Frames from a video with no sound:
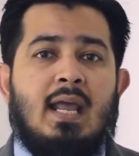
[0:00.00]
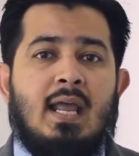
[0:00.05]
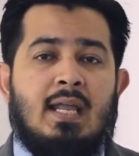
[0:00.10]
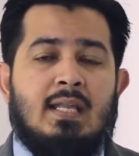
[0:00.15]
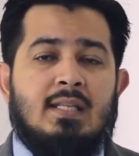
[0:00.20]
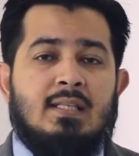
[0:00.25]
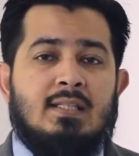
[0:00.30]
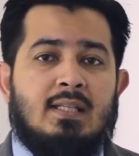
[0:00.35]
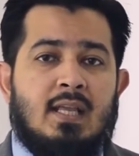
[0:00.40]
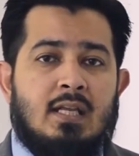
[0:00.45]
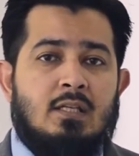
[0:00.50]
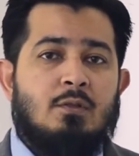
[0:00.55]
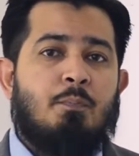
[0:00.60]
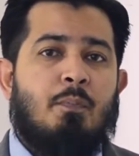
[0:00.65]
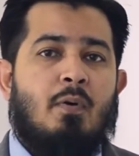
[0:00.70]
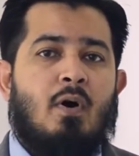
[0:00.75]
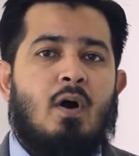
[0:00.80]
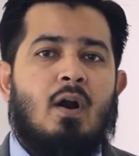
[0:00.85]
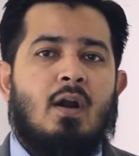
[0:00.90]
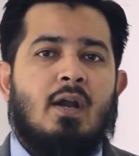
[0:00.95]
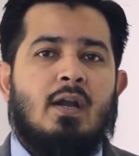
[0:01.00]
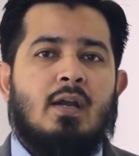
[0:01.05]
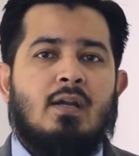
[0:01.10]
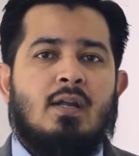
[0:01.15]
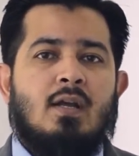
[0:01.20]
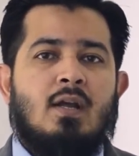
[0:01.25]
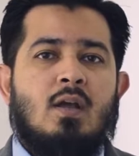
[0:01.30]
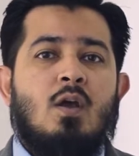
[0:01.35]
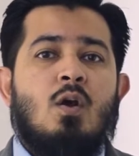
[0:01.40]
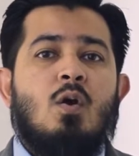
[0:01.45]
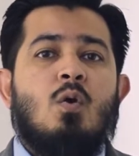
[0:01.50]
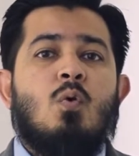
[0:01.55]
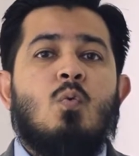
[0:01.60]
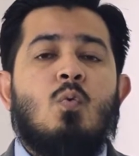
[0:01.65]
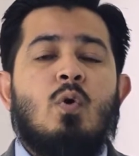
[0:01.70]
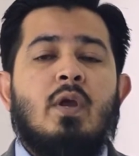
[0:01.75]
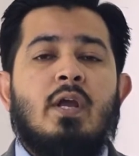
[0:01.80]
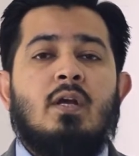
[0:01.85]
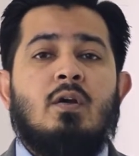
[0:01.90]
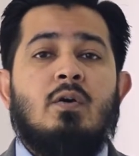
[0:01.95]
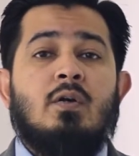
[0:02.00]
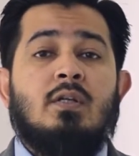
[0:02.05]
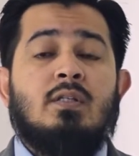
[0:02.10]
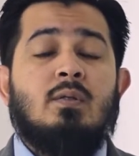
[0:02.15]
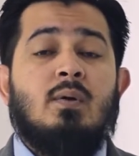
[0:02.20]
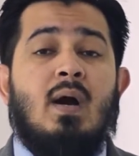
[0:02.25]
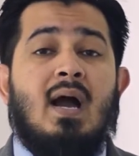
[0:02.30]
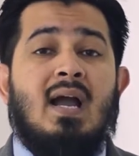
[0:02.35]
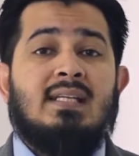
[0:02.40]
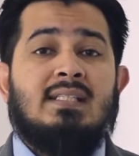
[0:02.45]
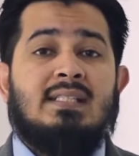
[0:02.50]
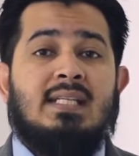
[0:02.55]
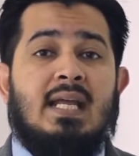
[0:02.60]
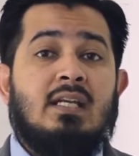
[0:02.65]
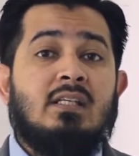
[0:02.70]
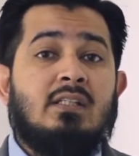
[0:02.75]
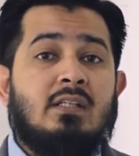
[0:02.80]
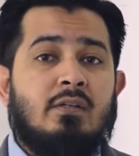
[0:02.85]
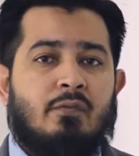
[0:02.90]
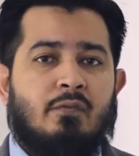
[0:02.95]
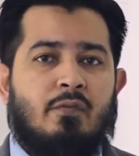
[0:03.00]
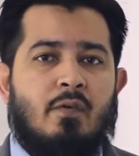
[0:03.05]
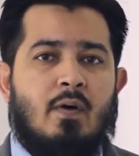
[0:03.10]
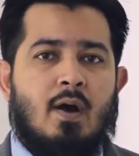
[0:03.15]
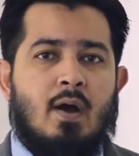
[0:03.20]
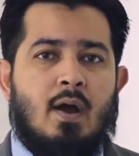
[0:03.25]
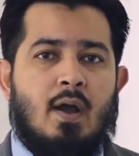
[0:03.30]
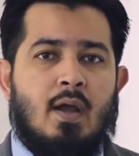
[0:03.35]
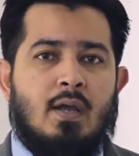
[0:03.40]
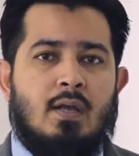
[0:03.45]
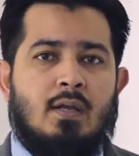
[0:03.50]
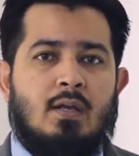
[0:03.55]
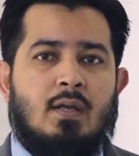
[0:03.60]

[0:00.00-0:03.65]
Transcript: In this part, we're going to identify